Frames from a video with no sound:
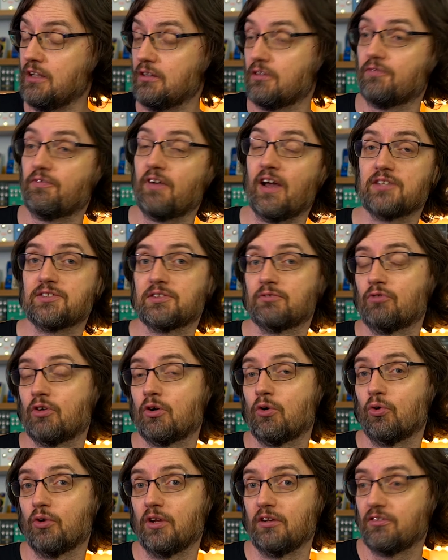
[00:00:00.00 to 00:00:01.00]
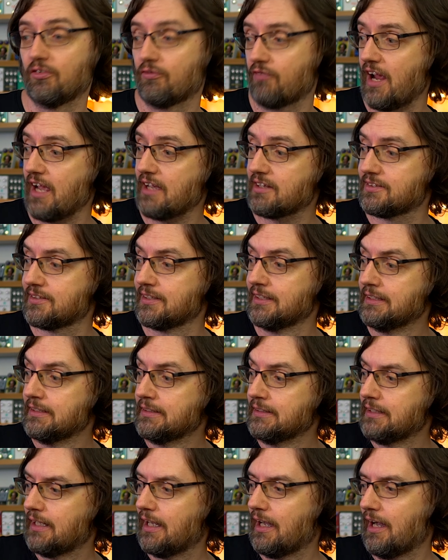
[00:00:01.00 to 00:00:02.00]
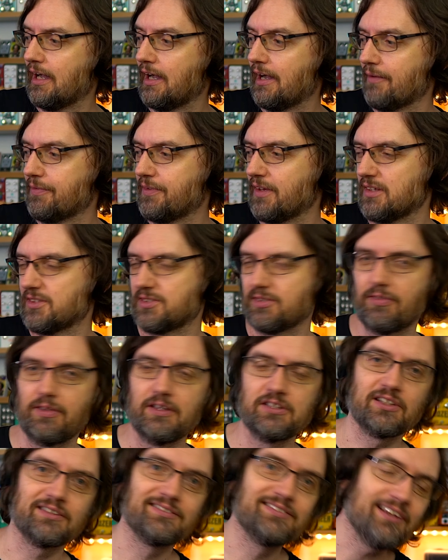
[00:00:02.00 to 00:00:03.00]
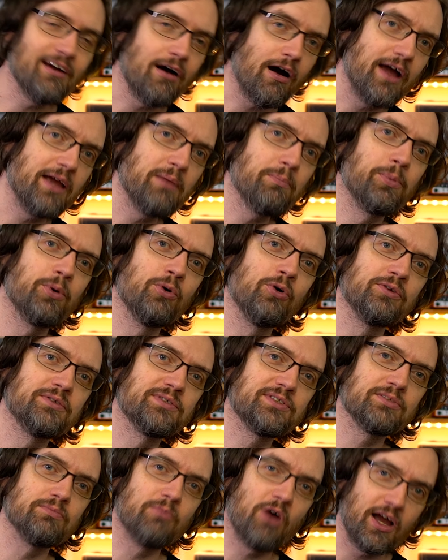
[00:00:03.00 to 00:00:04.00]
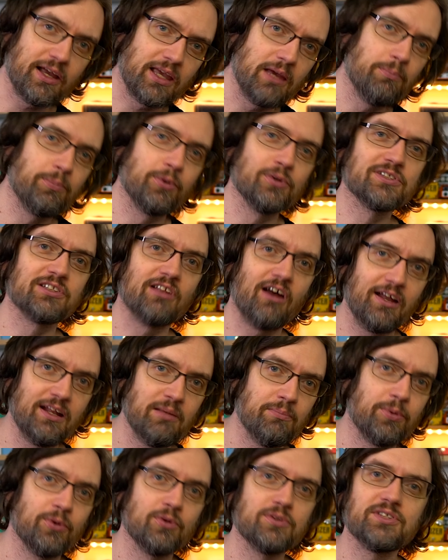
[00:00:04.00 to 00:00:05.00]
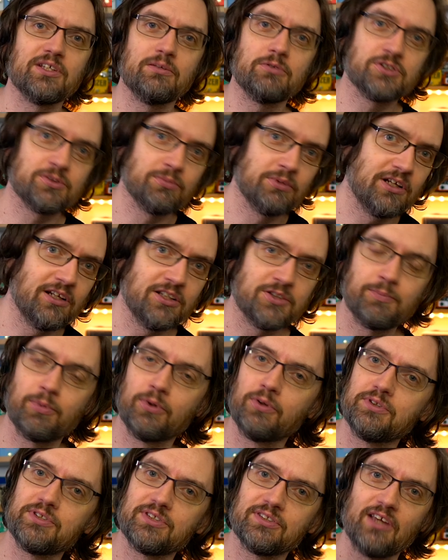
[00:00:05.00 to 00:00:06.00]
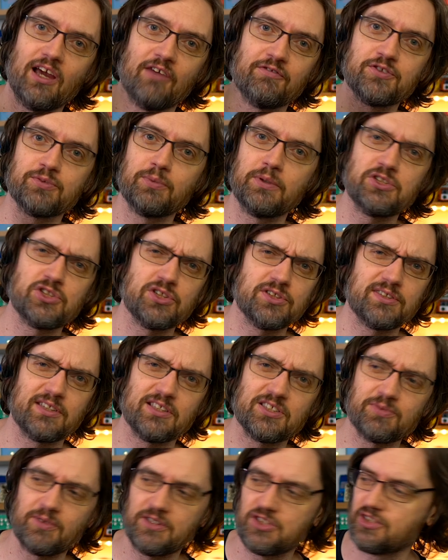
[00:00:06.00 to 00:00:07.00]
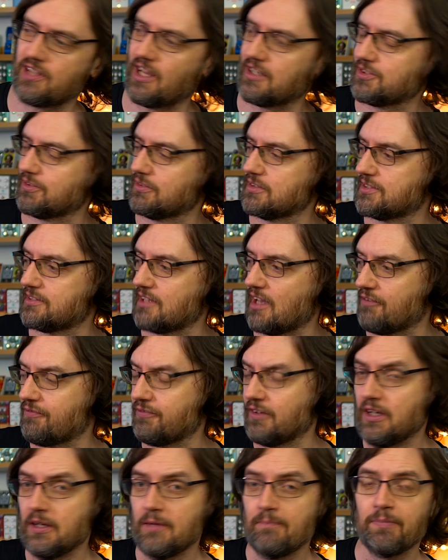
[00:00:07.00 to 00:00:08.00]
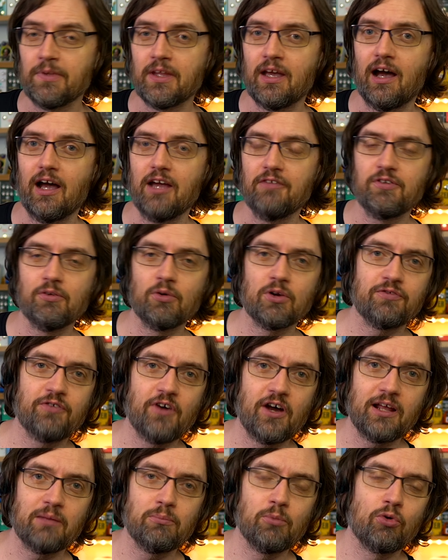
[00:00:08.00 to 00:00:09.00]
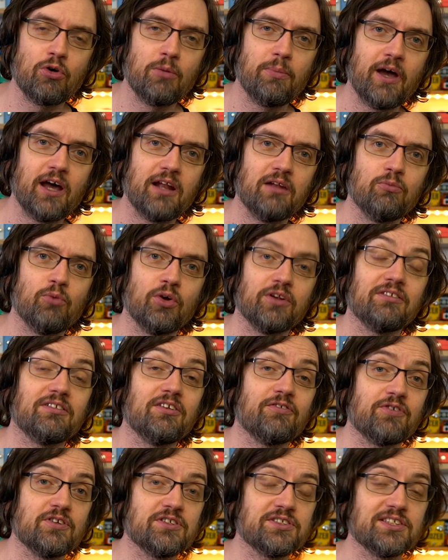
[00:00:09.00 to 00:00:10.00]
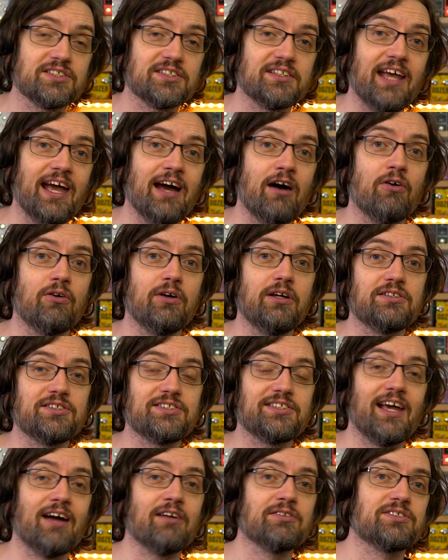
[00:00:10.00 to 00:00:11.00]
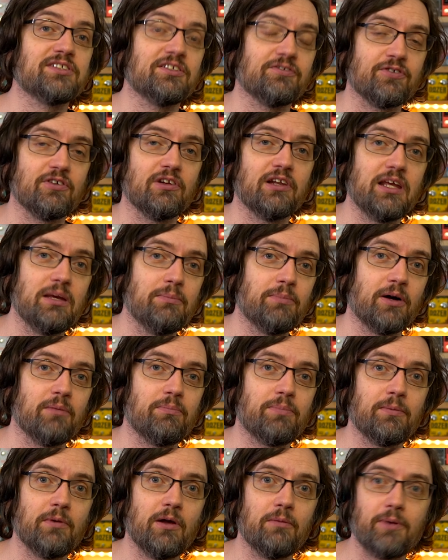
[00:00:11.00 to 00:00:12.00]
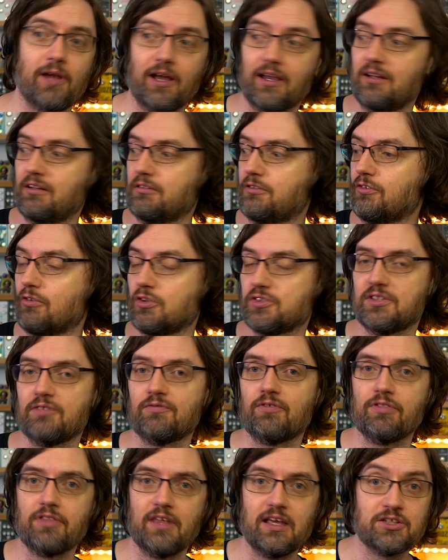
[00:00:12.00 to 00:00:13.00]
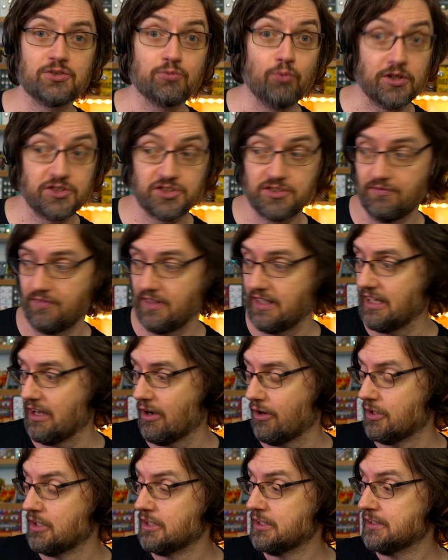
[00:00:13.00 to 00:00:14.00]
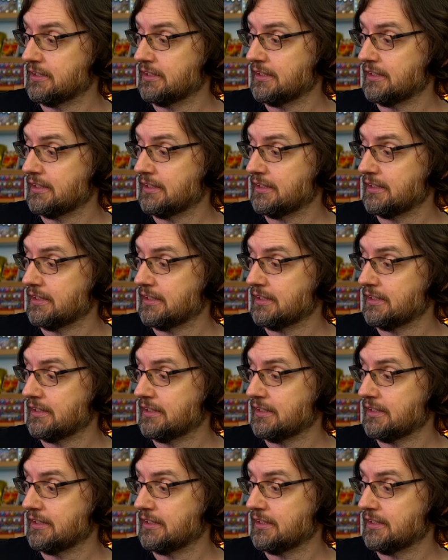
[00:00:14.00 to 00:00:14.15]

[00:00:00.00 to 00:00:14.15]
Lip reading: an interface and recording direct. There's things like DI inputs, mic inputs, line inputs, instrument inputs. You have switches that switch that sort of stuff. If you want to find out more about it and what the difference is and how it sounds differently by plugging into those different things, watch the video.